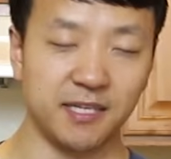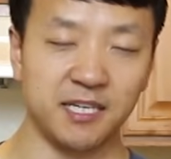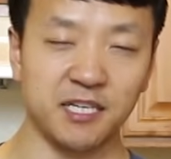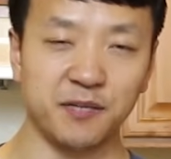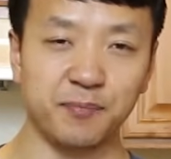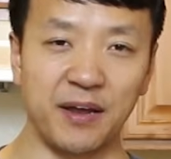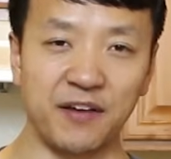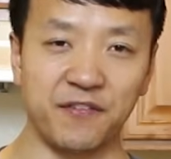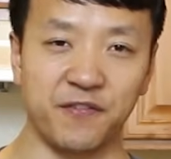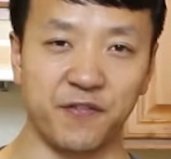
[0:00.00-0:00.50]
This
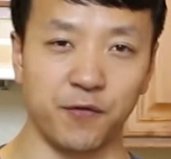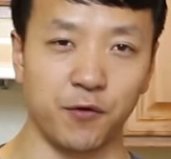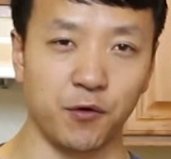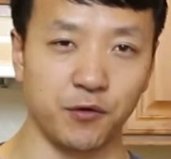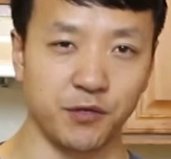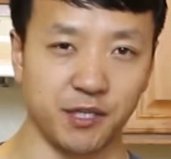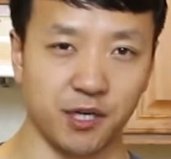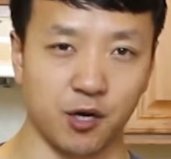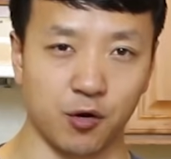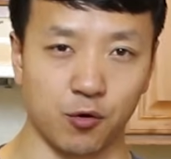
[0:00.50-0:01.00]
is my
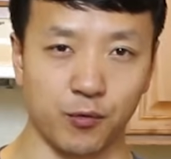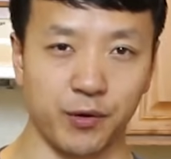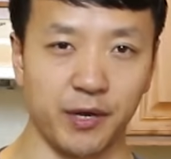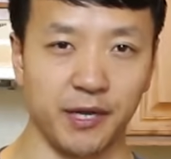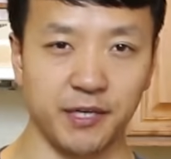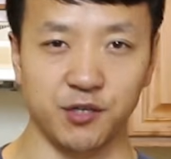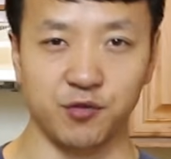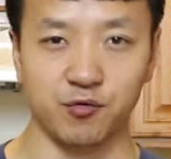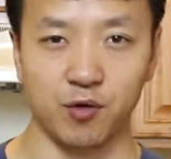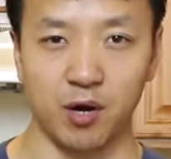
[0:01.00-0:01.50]
first
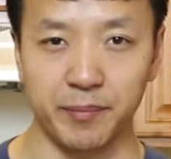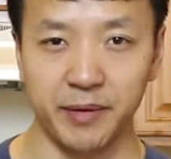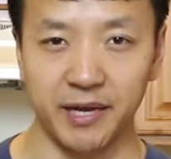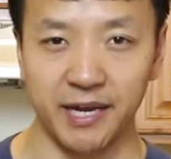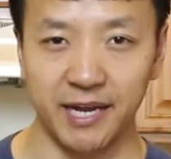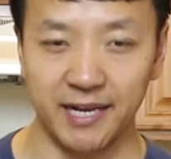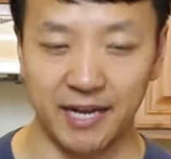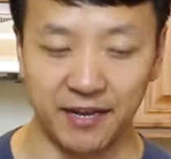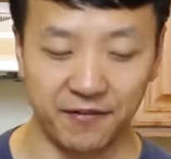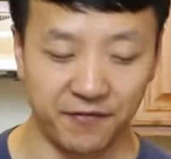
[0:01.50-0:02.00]
Korean drama
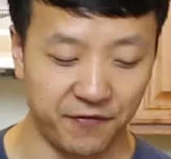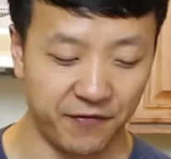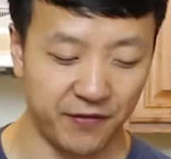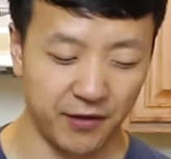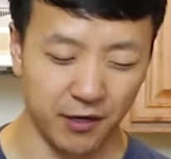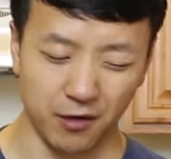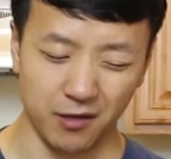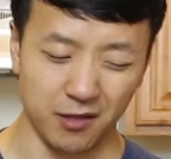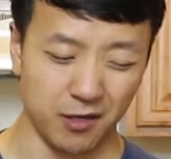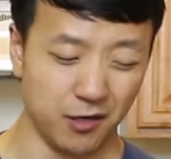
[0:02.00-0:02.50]
and I
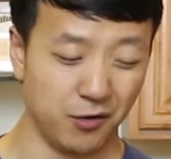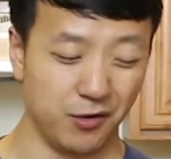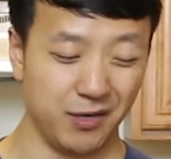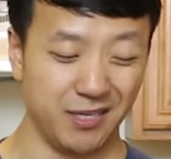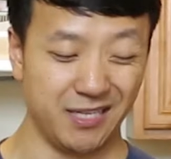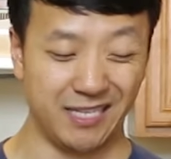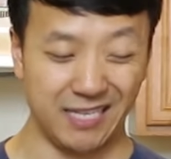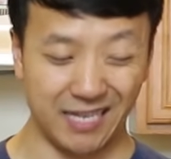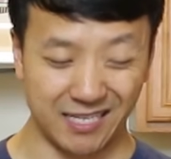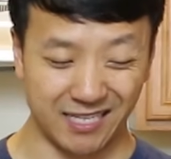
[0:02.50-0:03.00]
feel a little
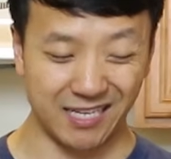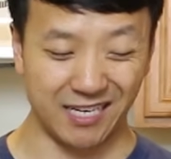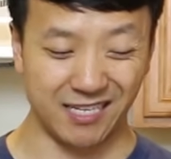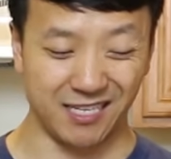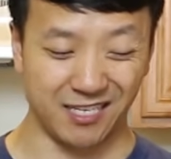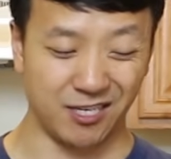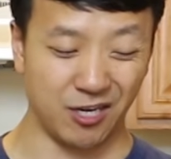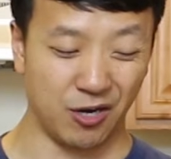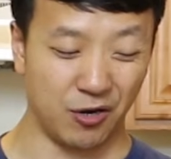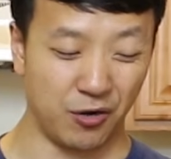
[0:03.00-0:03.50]

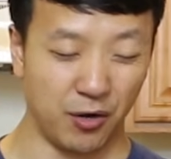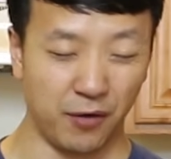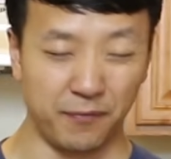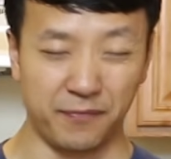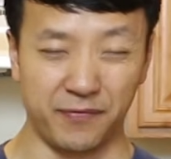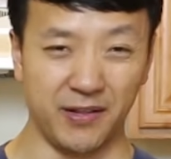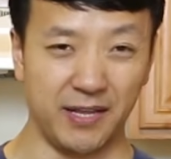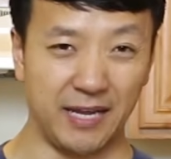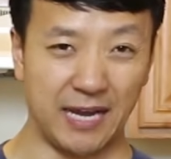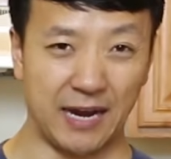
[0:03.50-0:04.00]
addicted. So
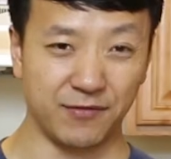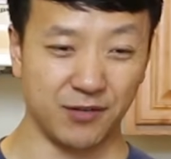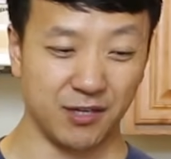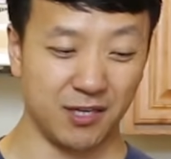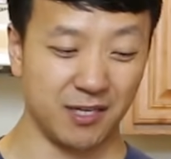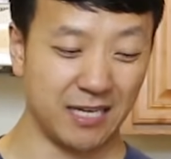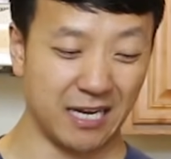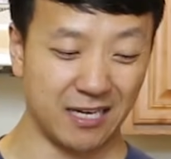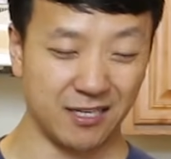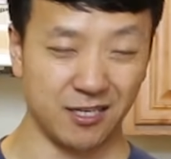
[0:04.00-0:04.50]
hopefully after
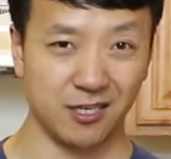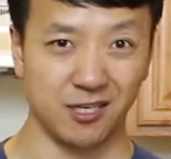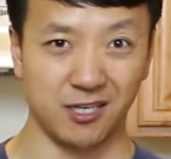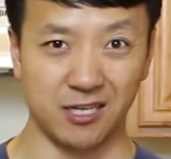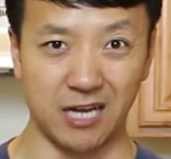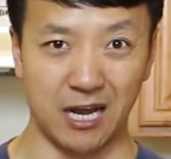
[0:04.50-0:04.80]
this, I can just